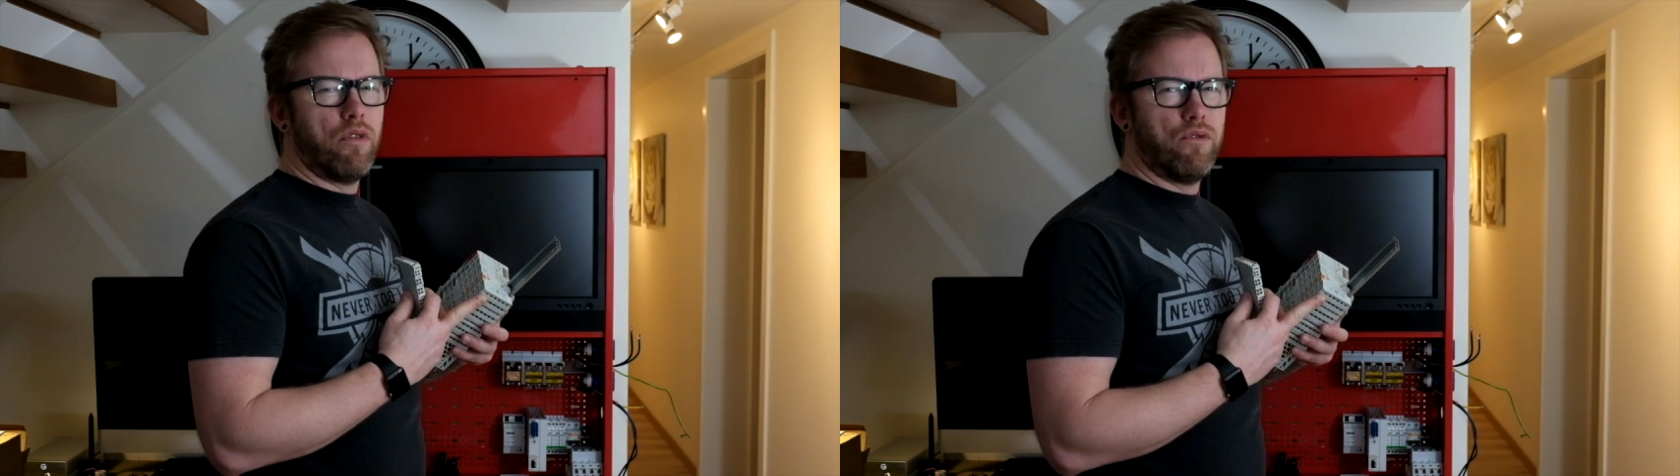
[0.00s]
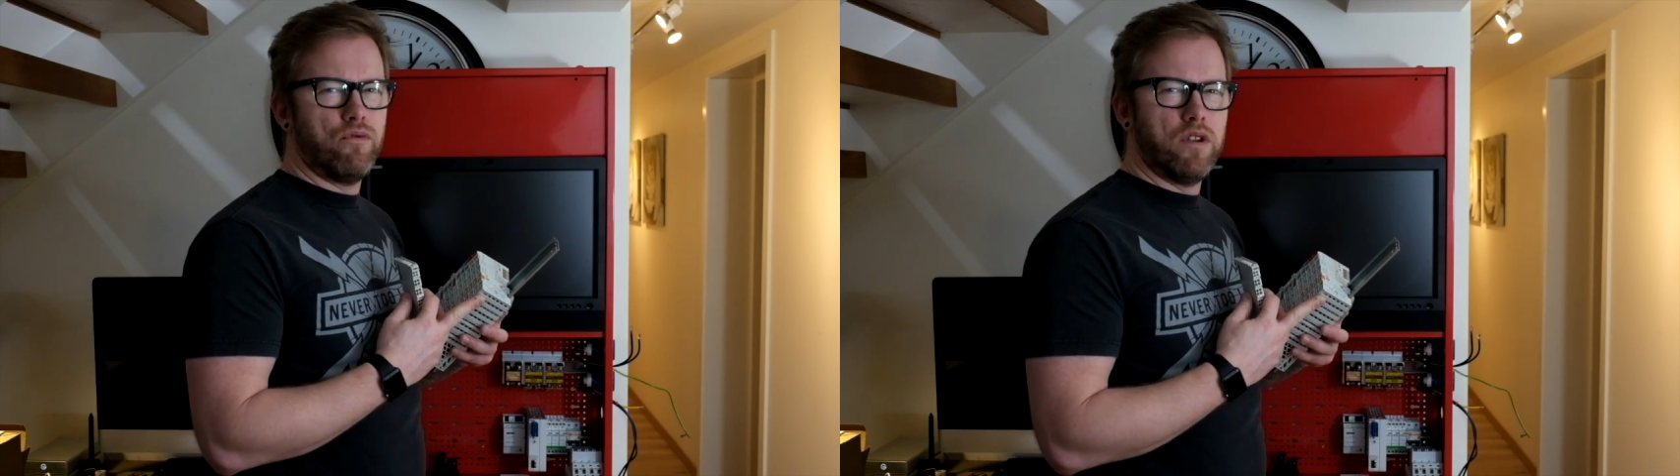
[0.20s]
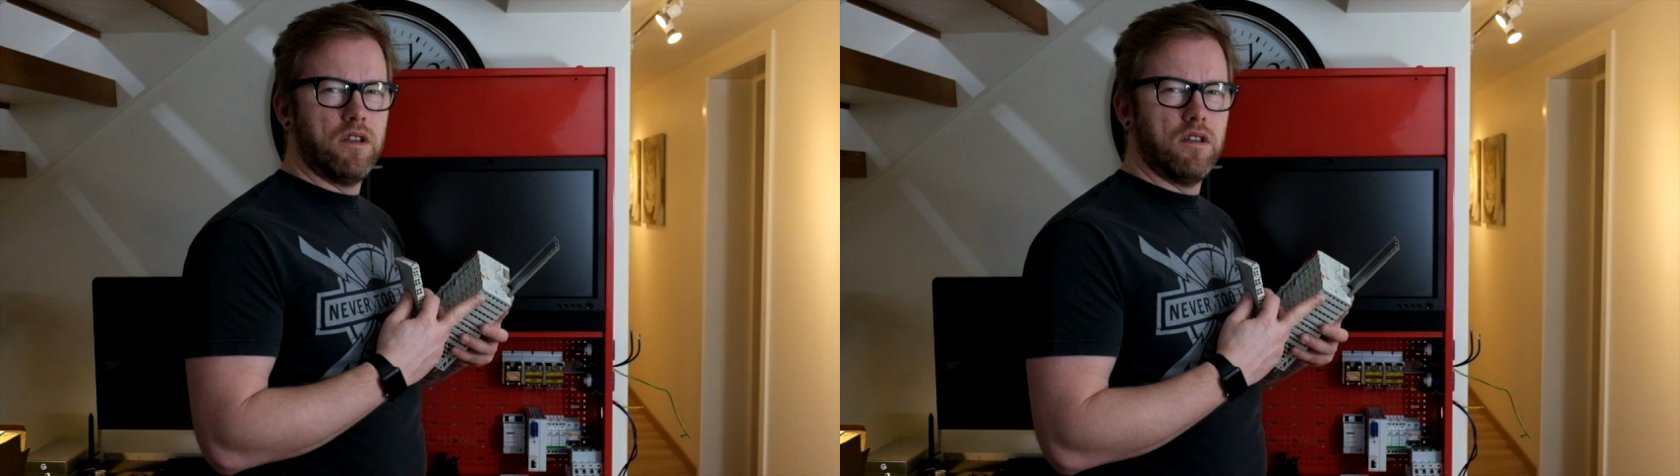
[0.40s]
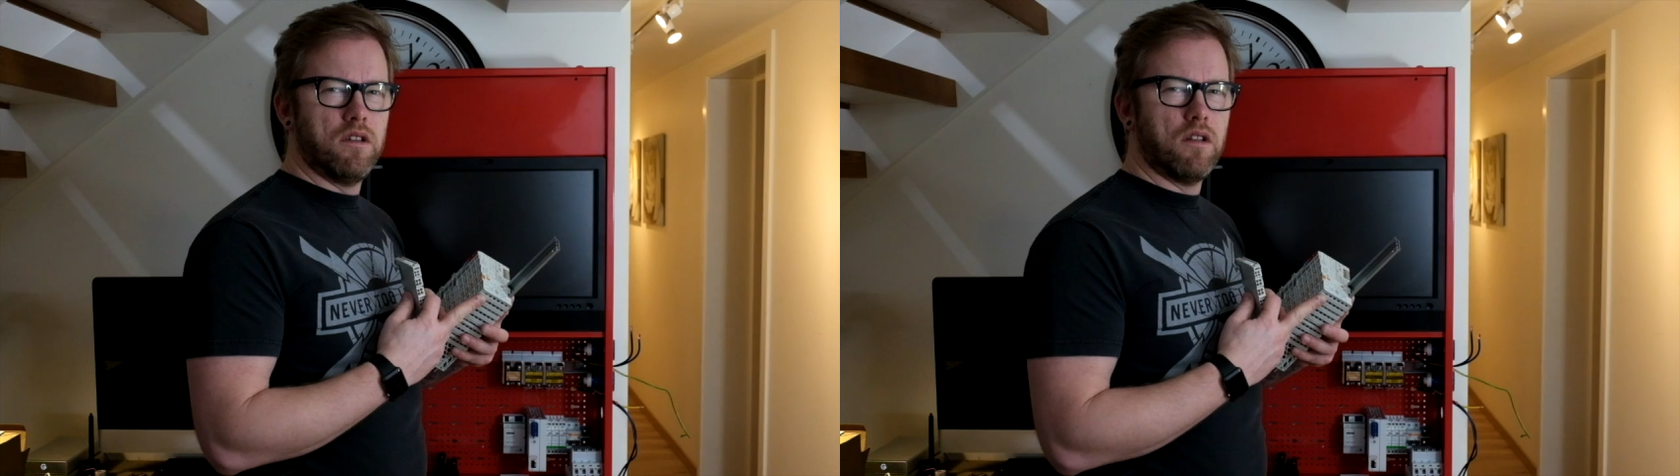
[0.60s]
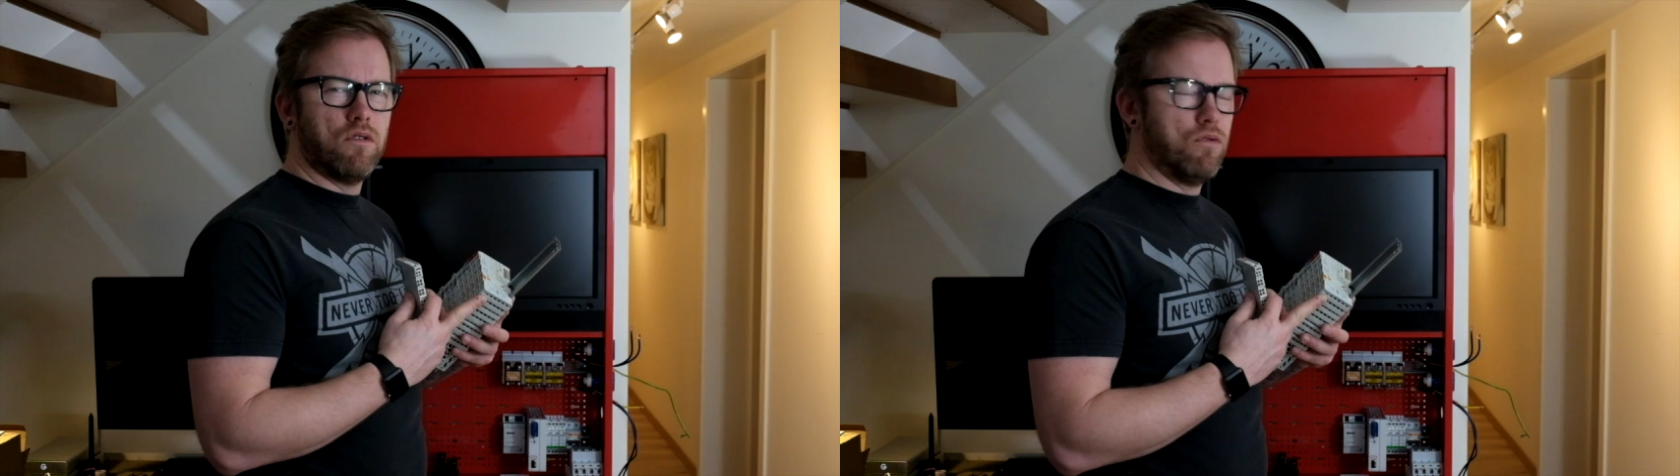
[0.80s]
three
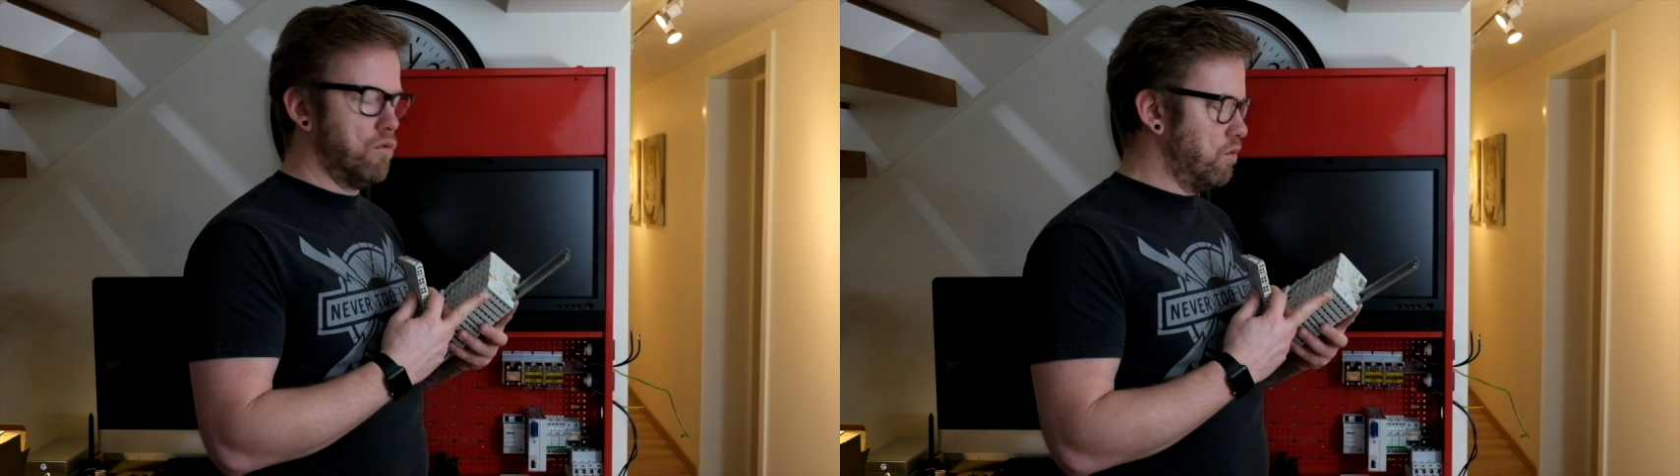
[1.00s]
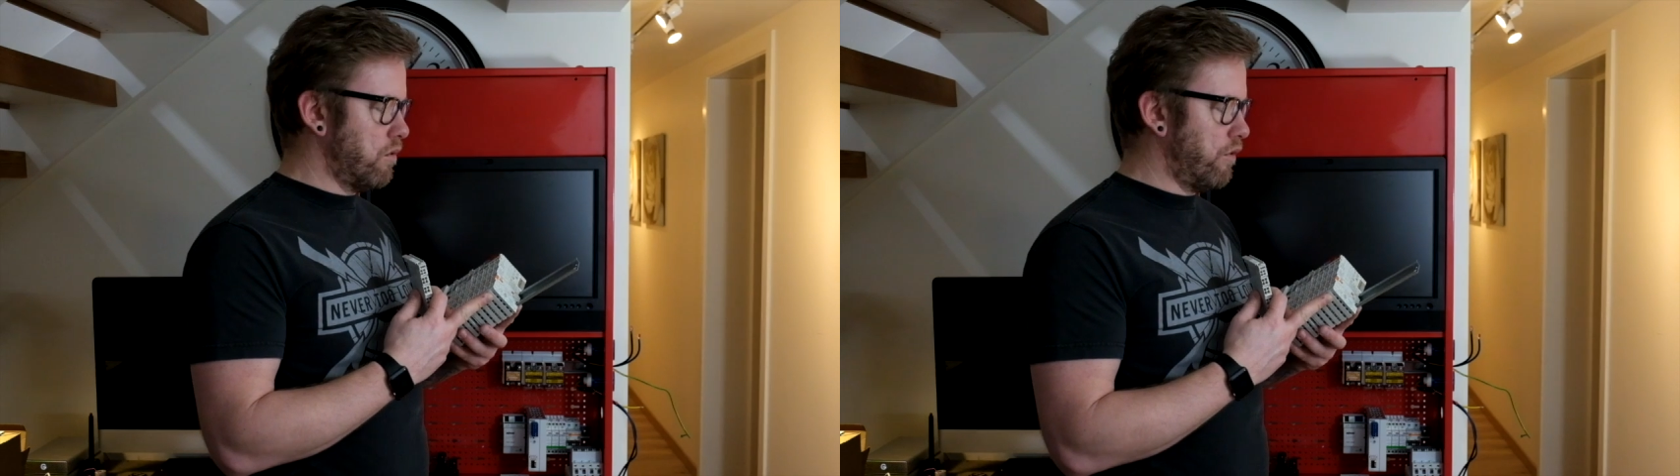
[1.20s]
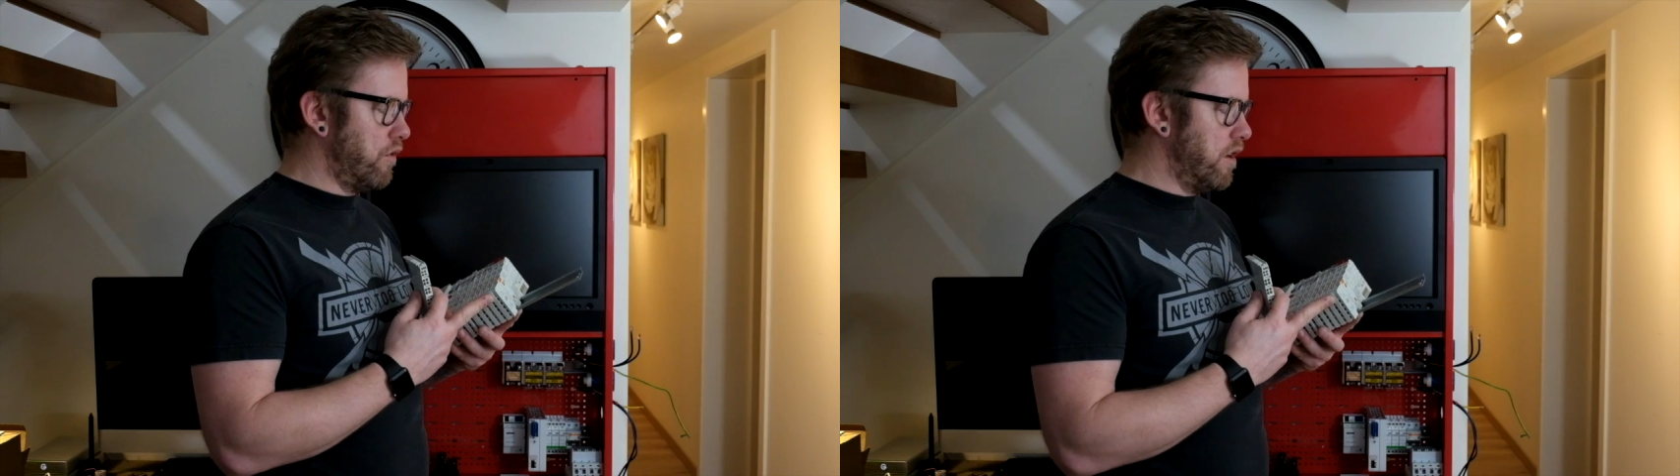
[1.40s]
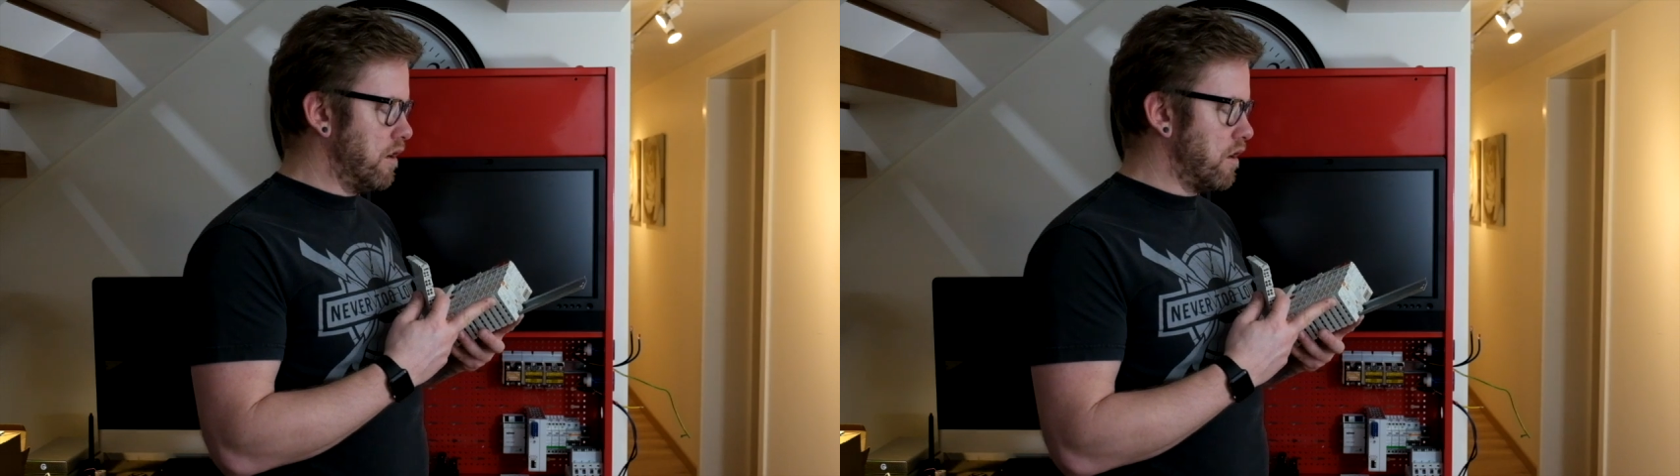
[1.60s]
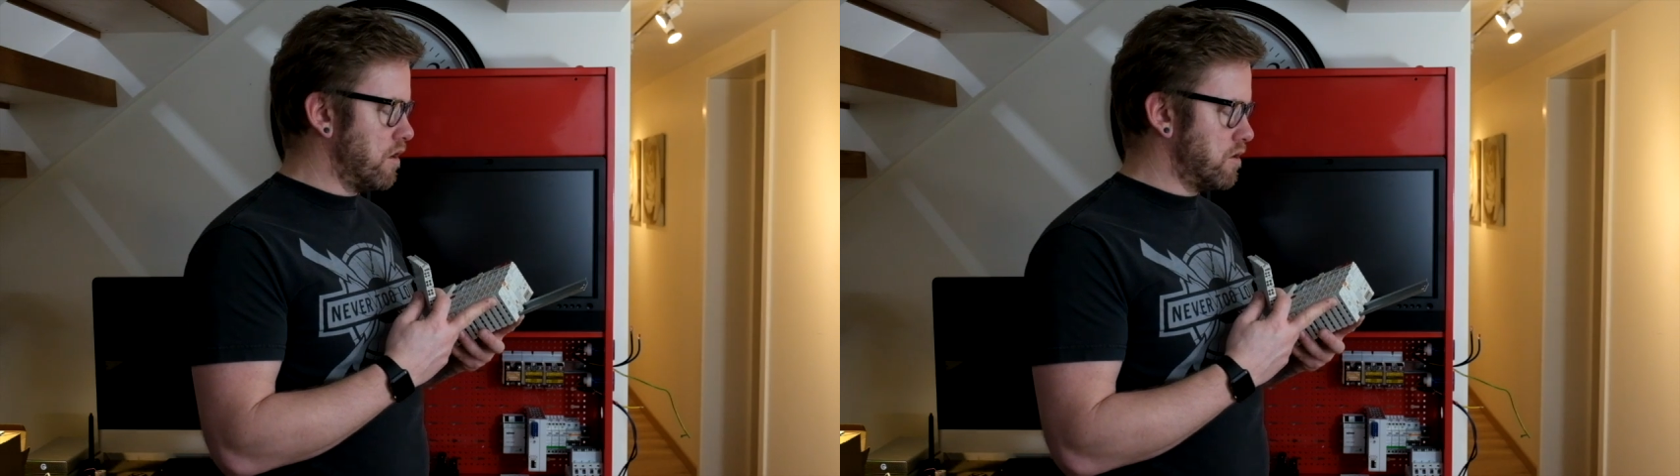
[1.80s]

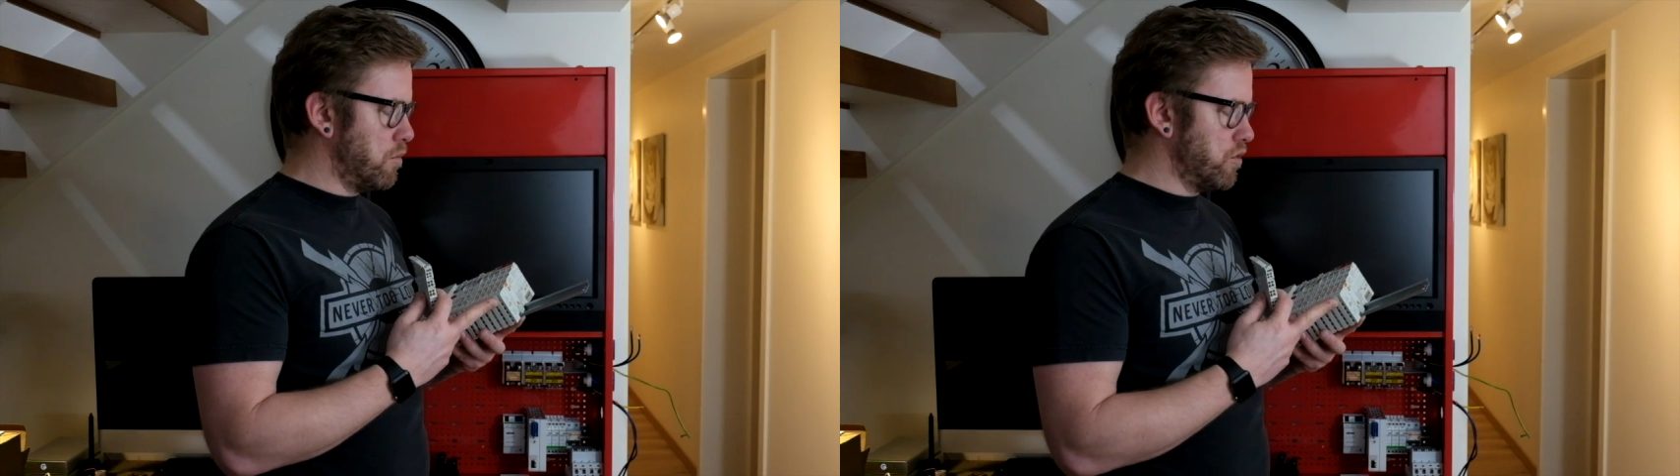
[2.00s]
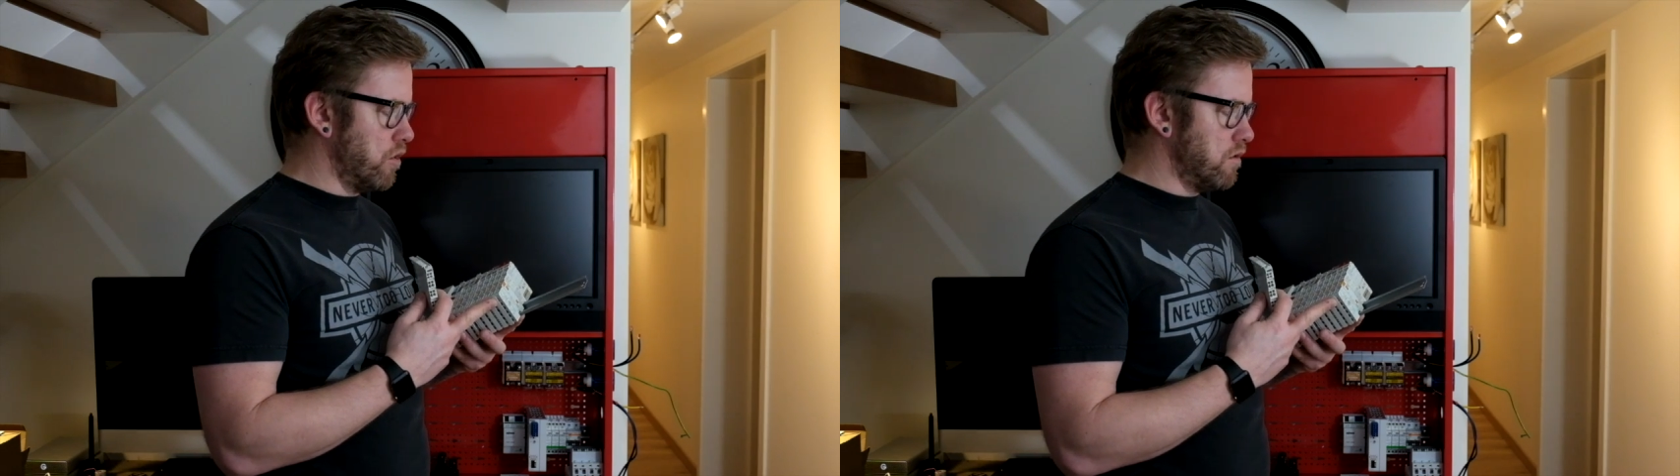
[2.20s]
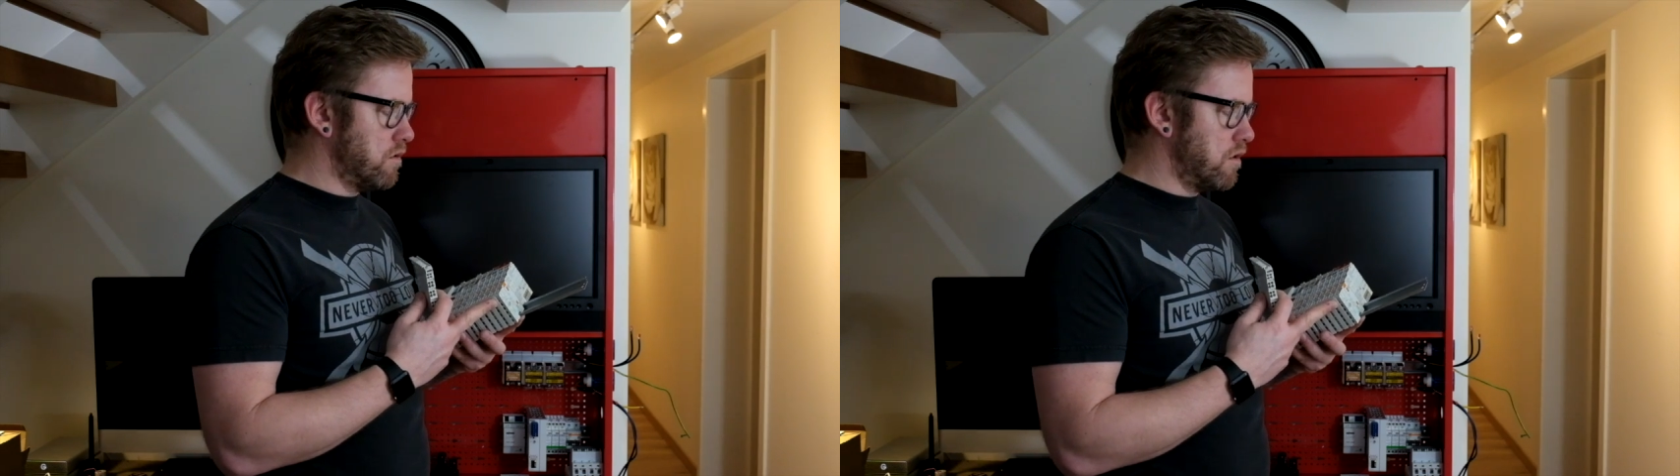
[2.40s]
last modules.